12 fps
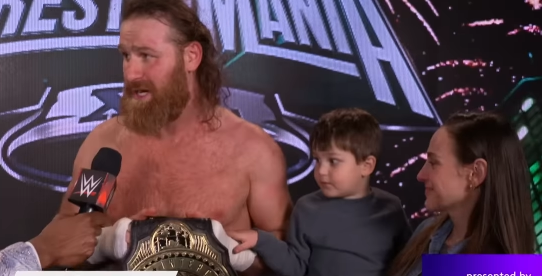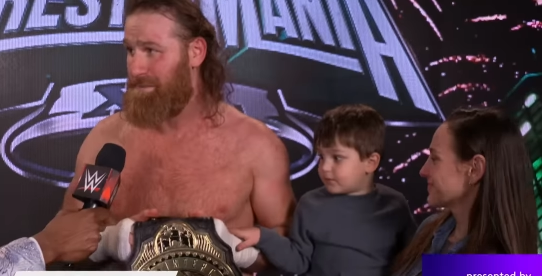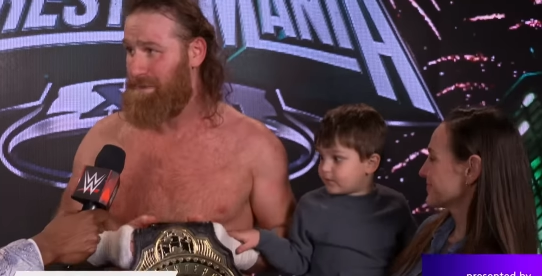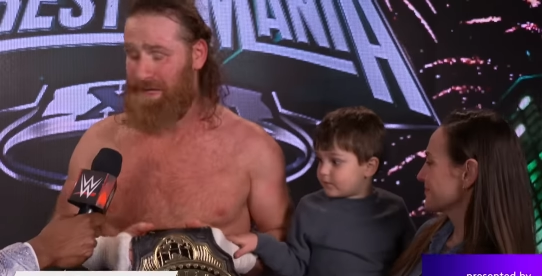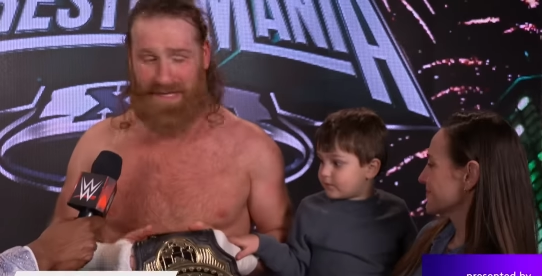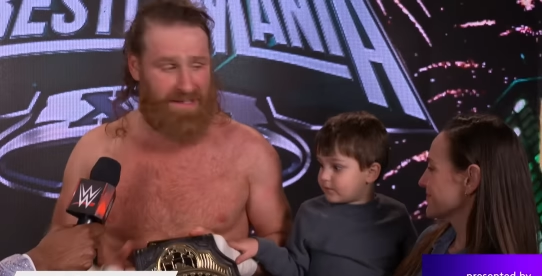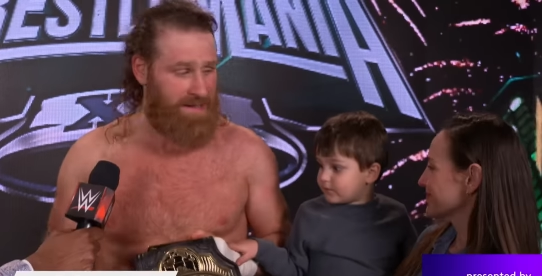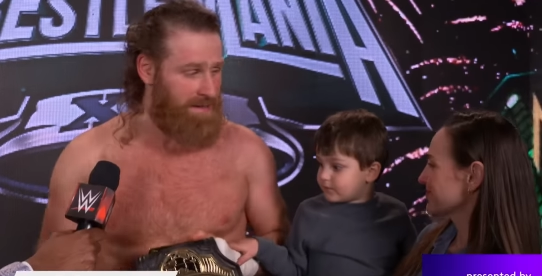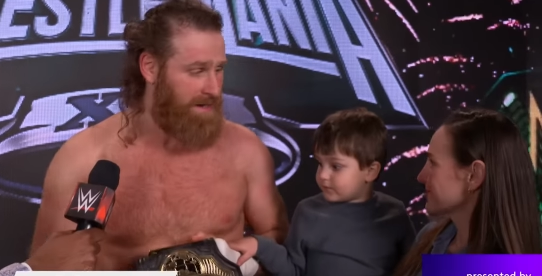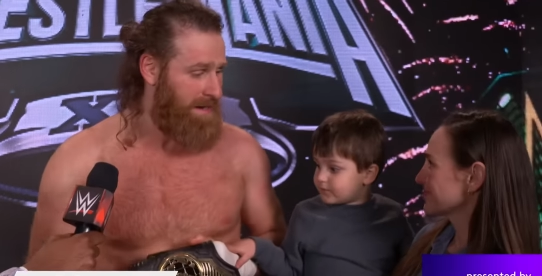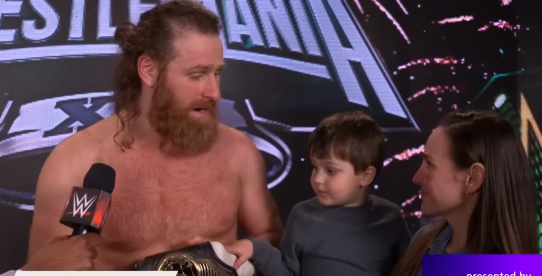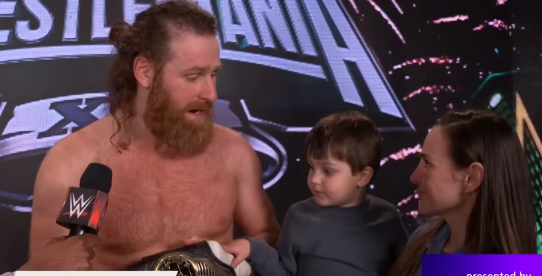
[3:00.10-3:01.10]
Speaker 1: company.
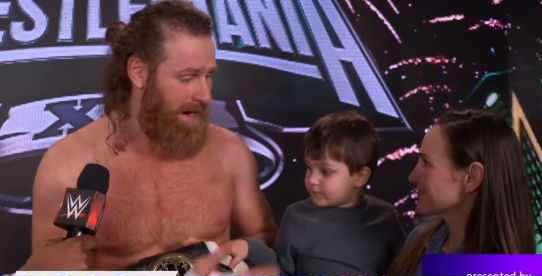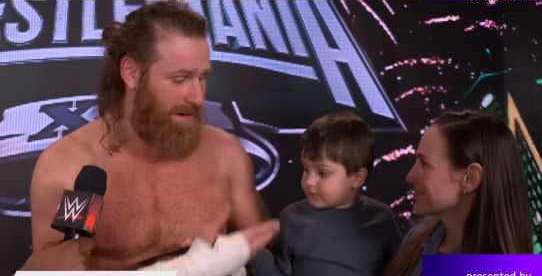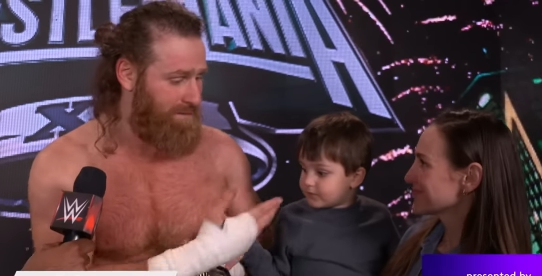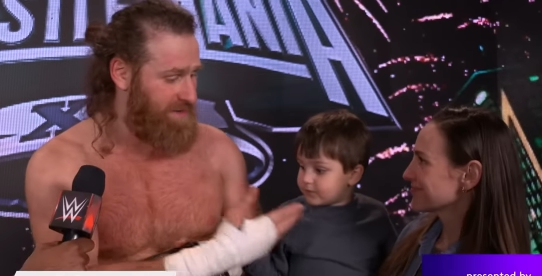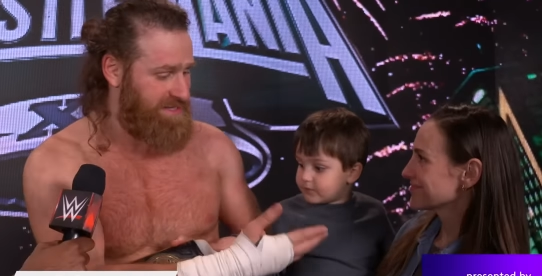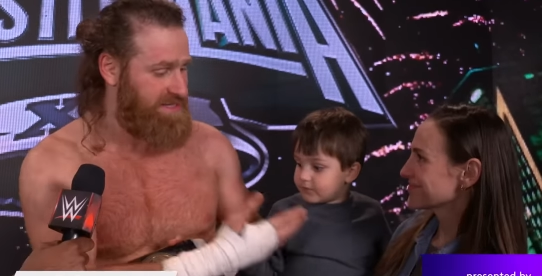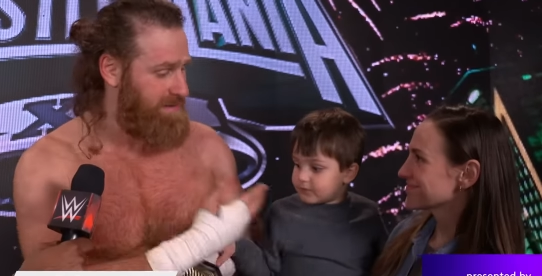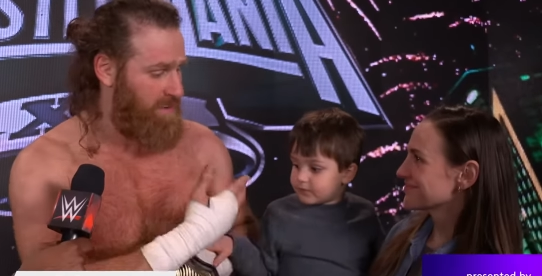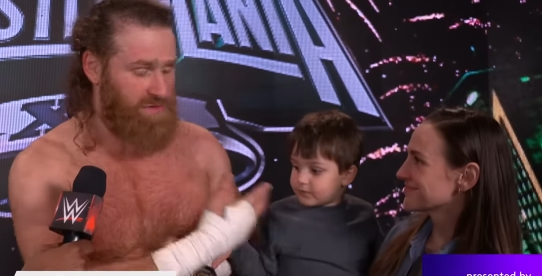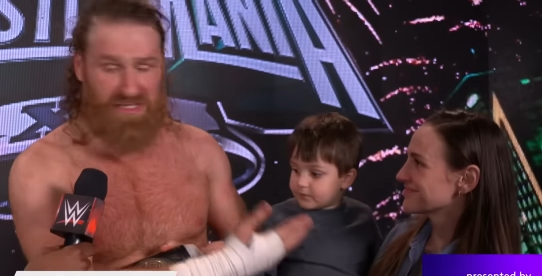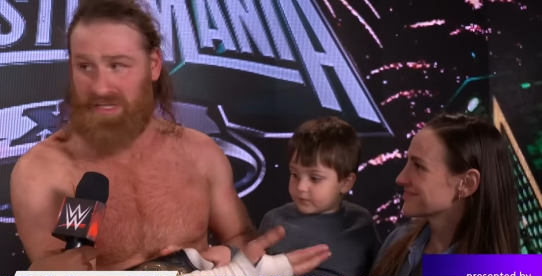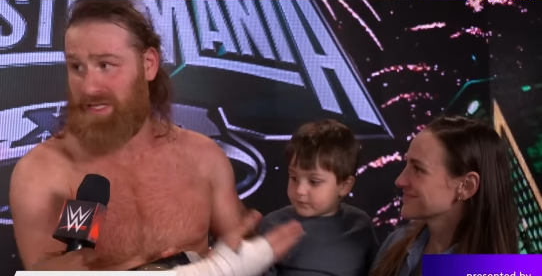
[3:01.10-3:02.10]
Uh, but this is the
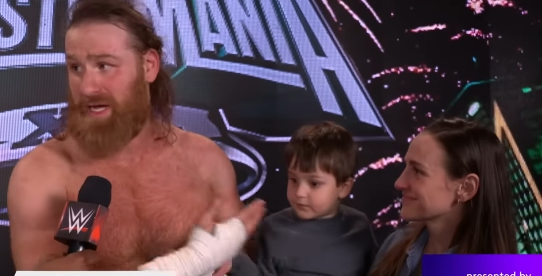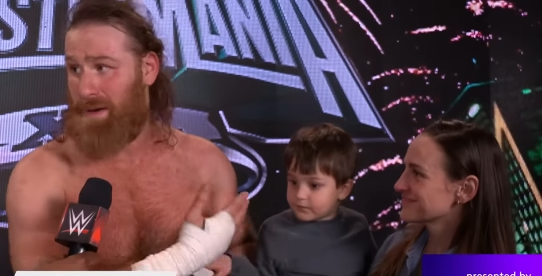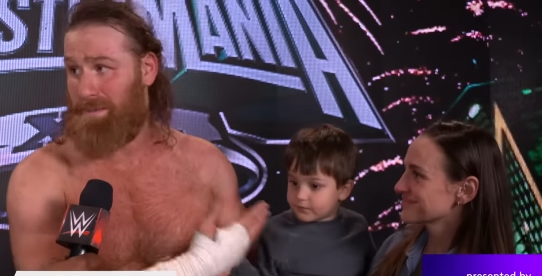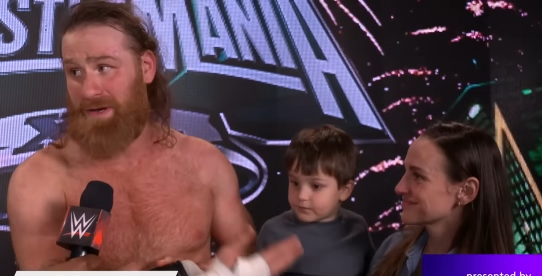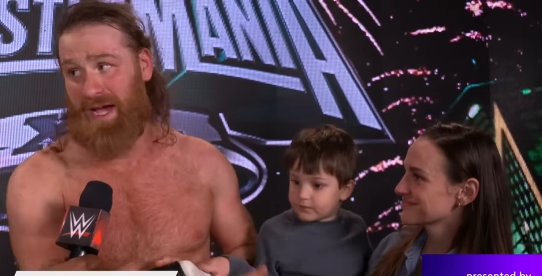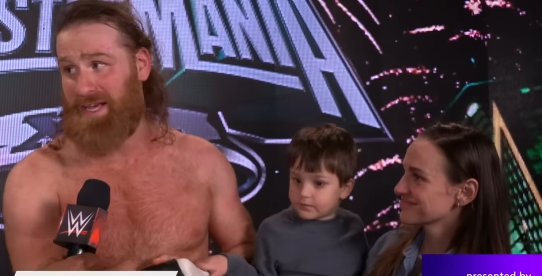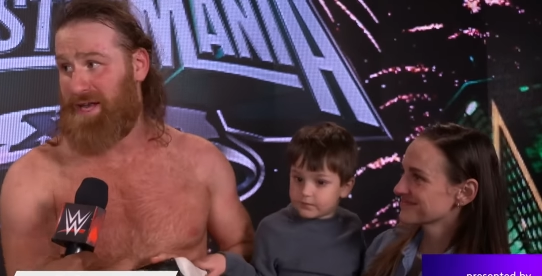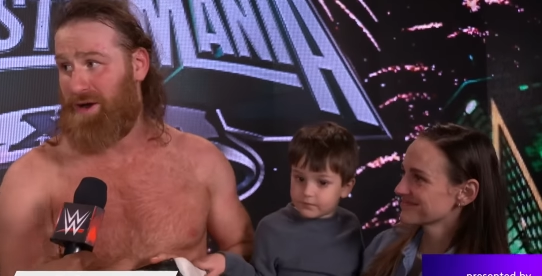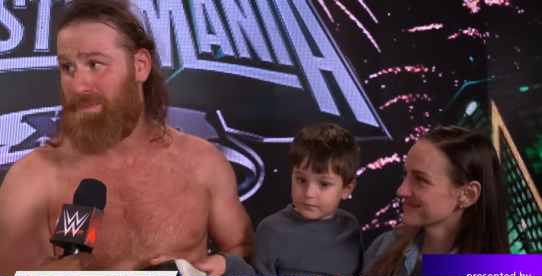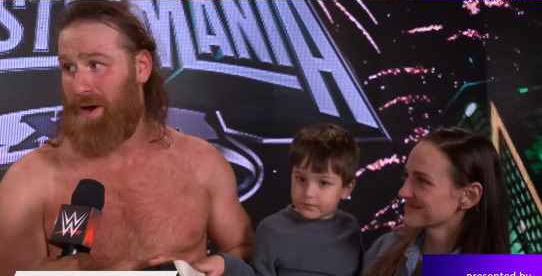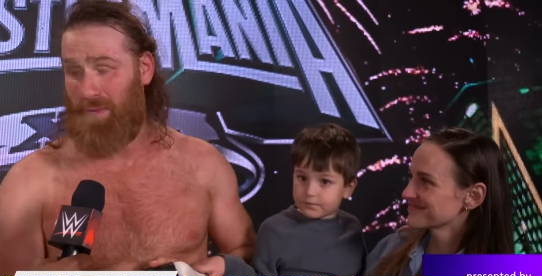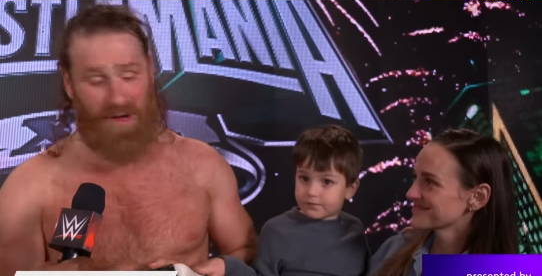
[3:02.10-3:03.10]
most elite company I care
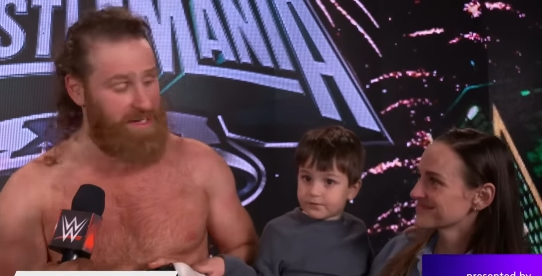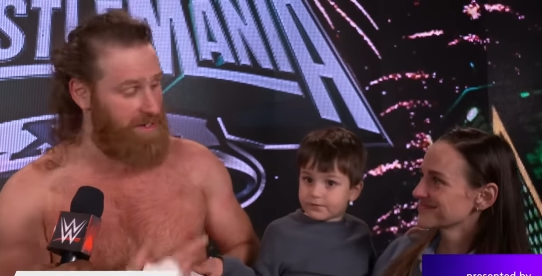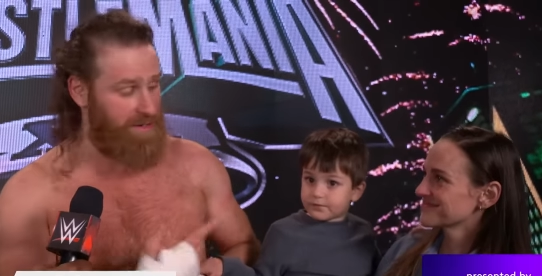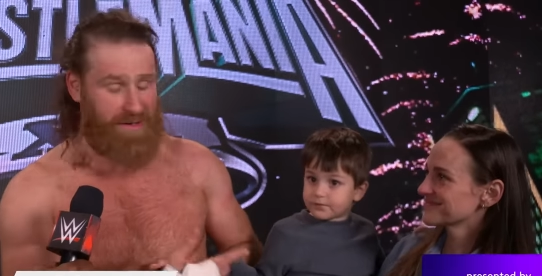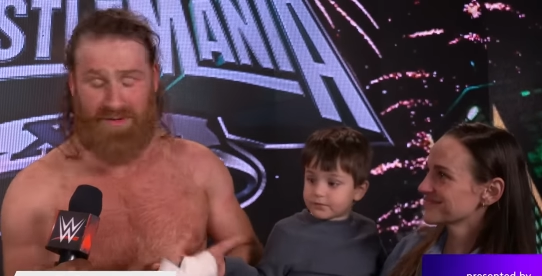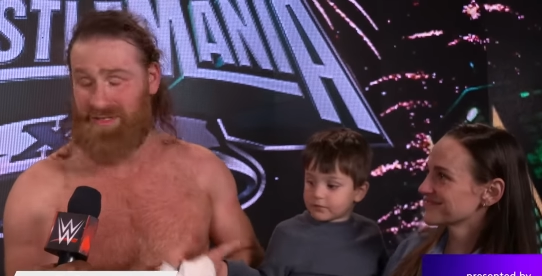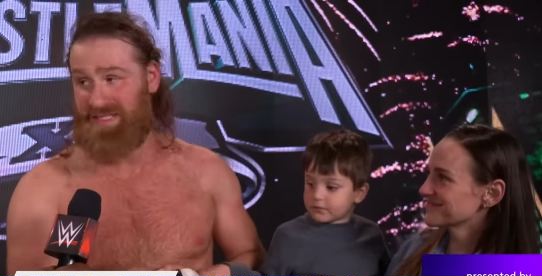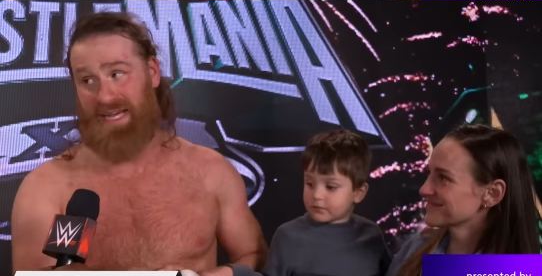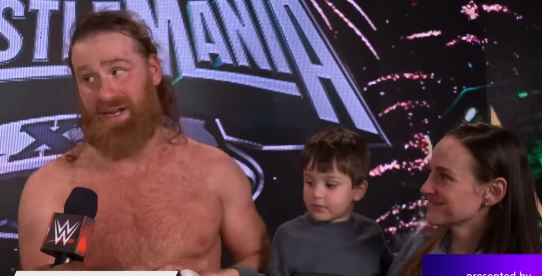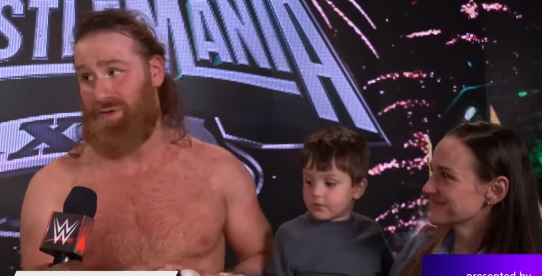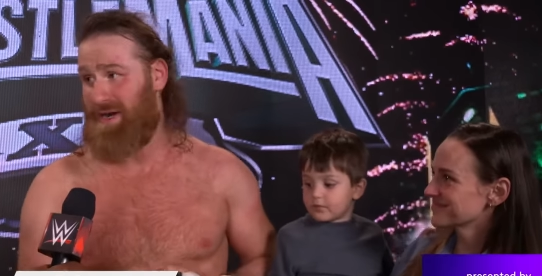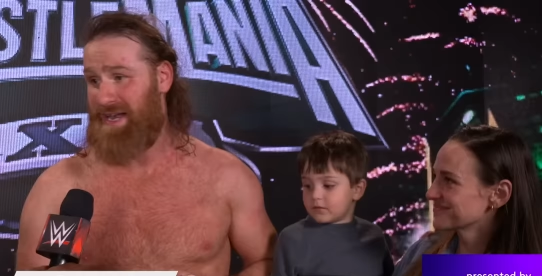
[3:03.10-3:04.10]
about right here. They're
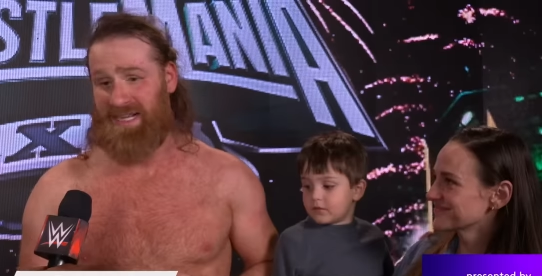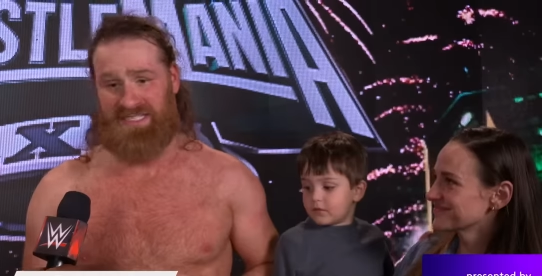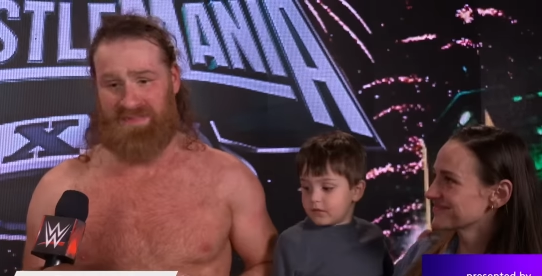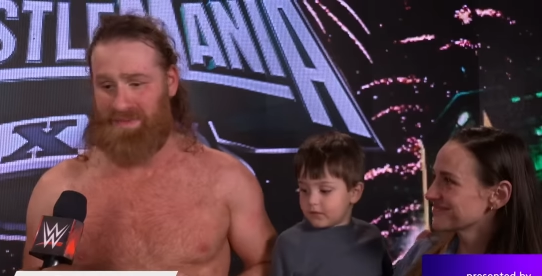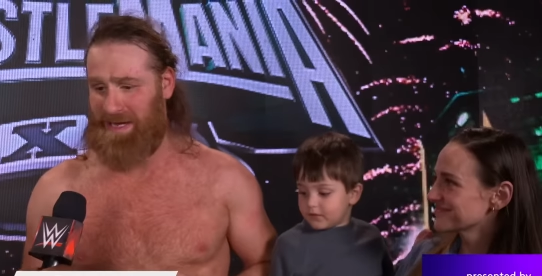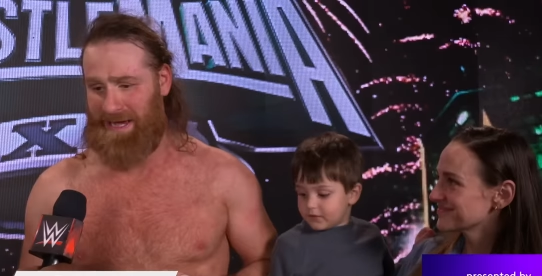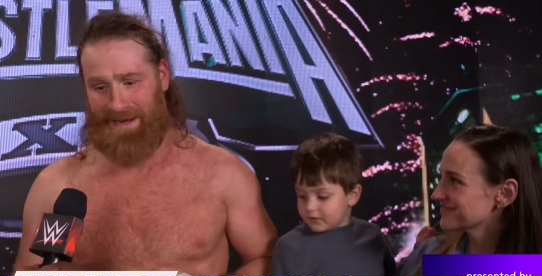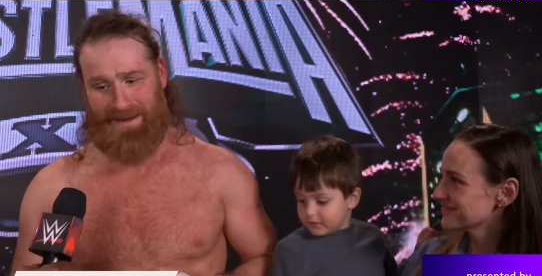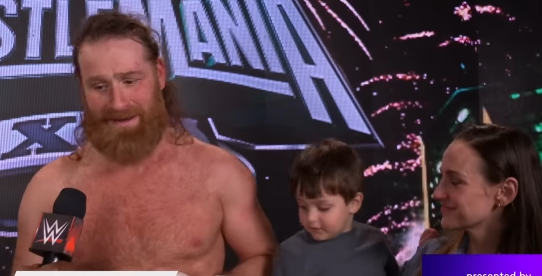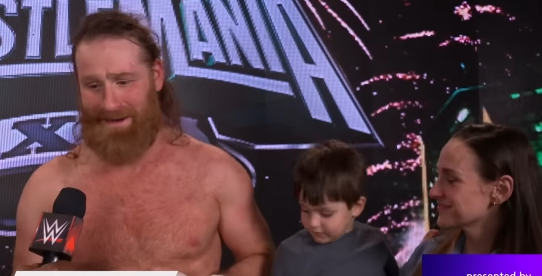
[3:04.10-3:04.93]
standing right next to me, and